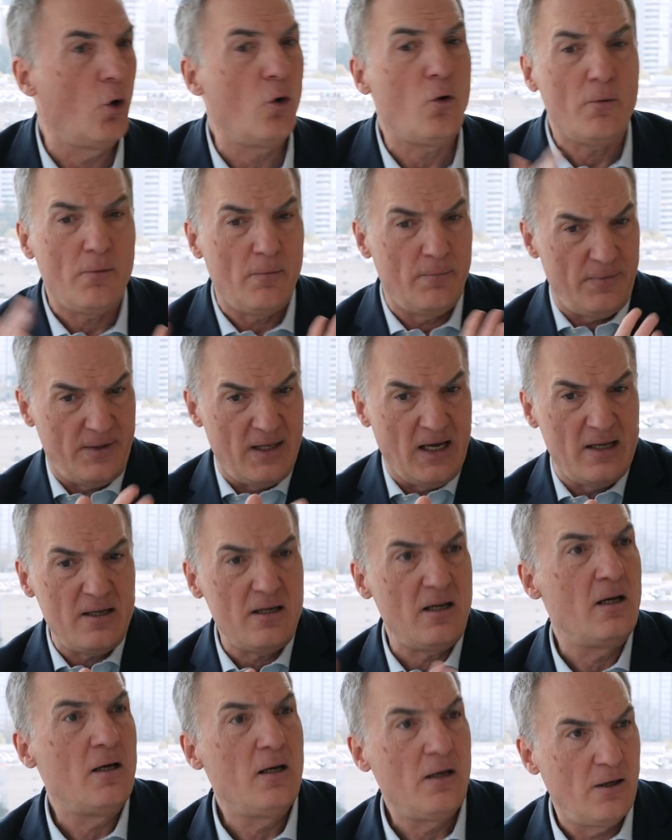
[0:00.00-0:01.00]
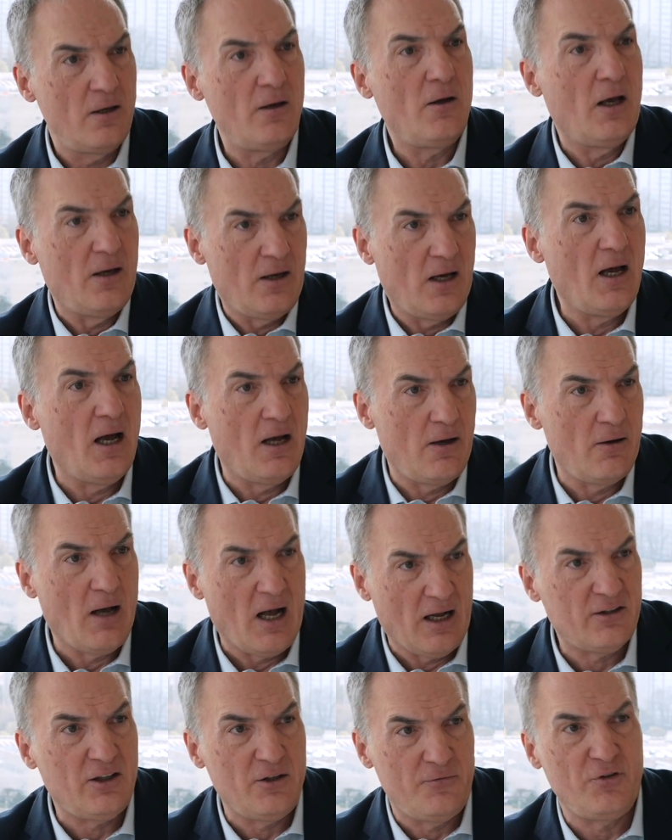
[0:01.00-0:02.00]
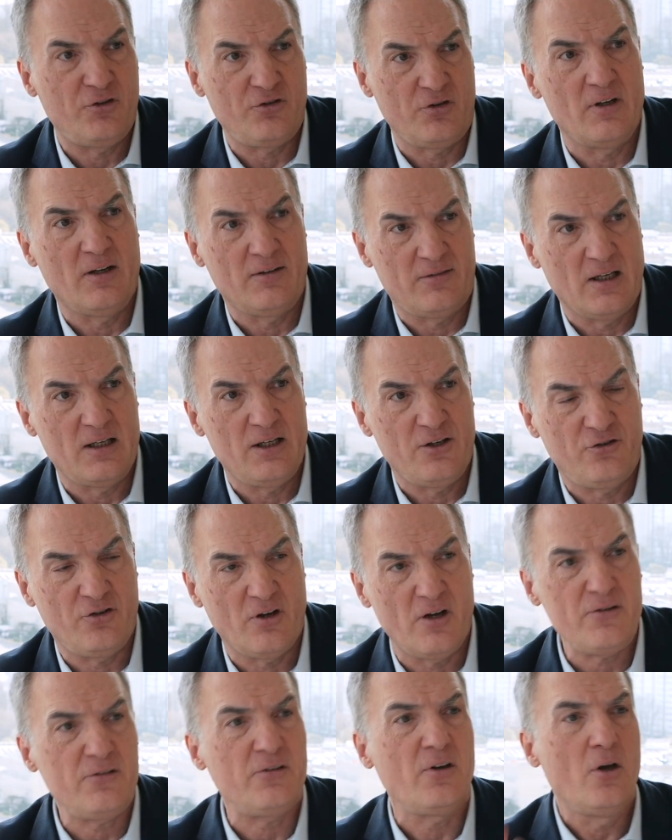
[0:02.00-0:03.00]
or then artificial intelligence,